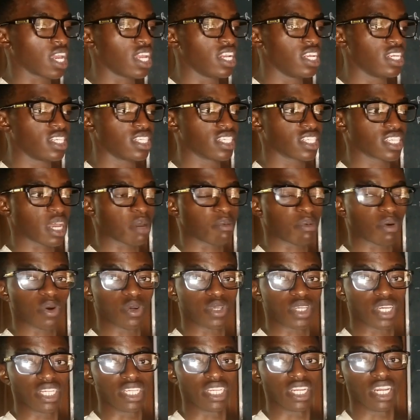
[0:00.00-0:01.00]
telling the server,
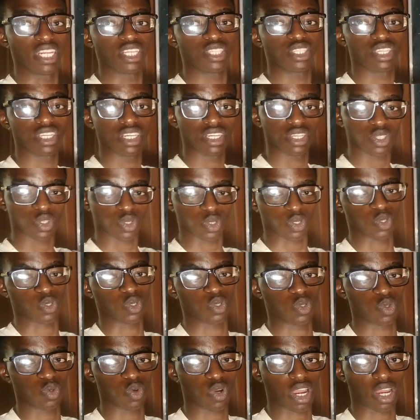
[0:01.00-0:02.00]
okay, delete
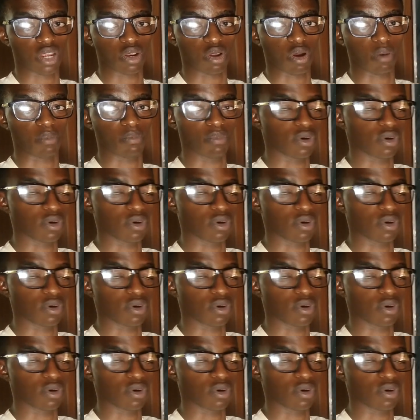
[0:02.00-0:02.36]
so kind of